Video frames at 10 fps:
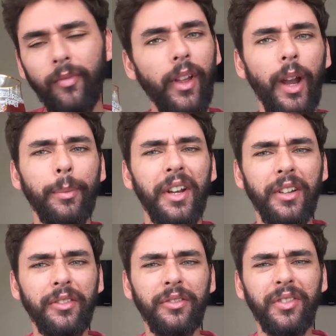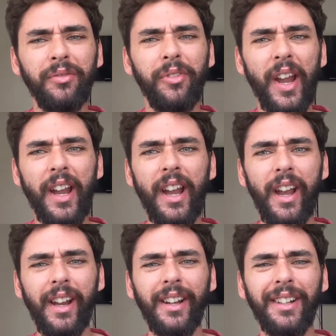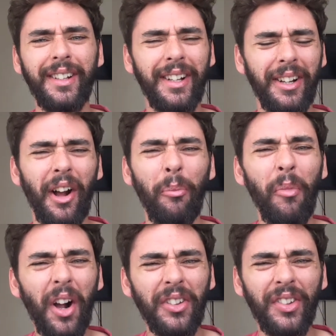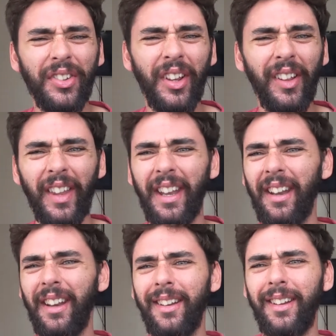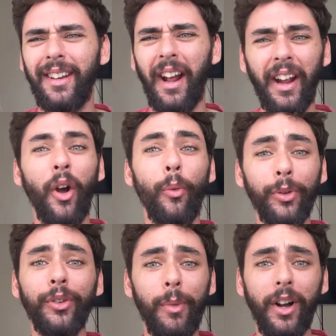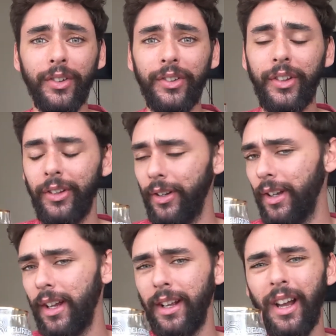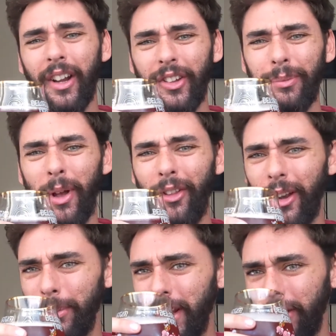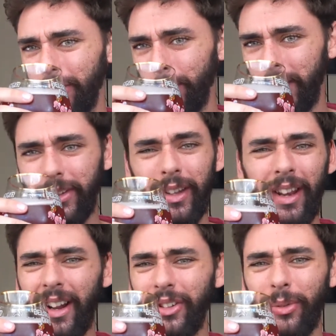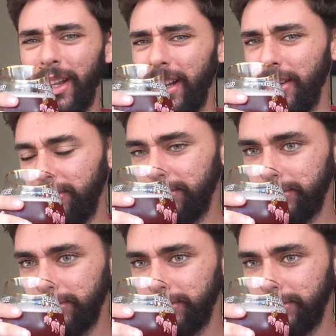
I'm getting vague amoxicillin, I hope it's amoxicillin, kind of smell that I'm getting from this, and I don't like it.